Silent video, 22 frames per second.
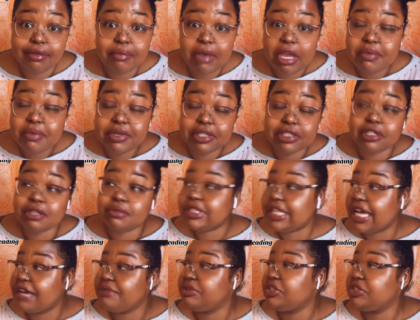Maybe
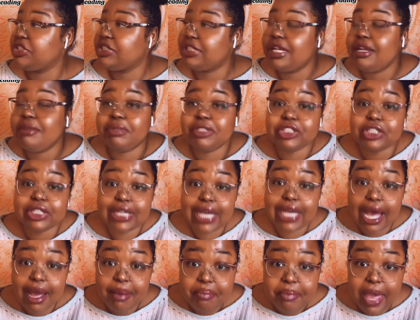sometimes you did, but you
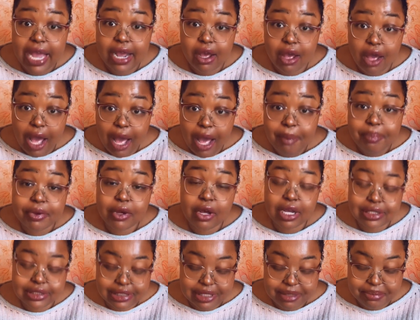got back up
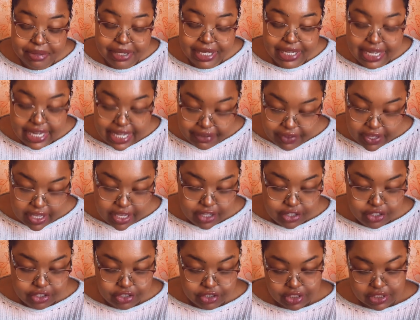onto believing
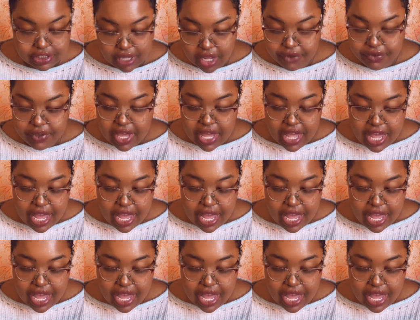in yourself